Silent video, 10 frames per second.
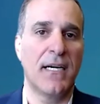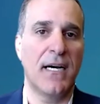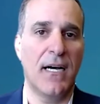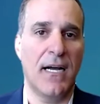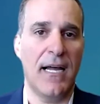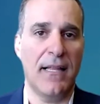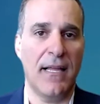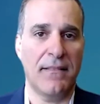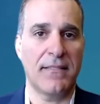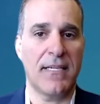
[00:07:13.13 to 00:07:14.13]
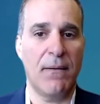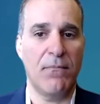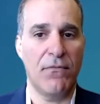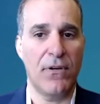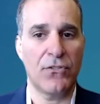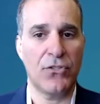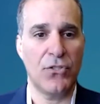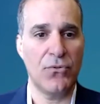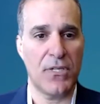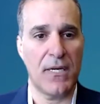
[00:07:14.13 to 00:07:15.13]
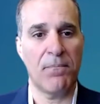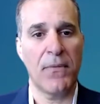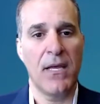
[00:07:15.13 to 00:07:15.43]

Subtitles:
at the time of their choosing.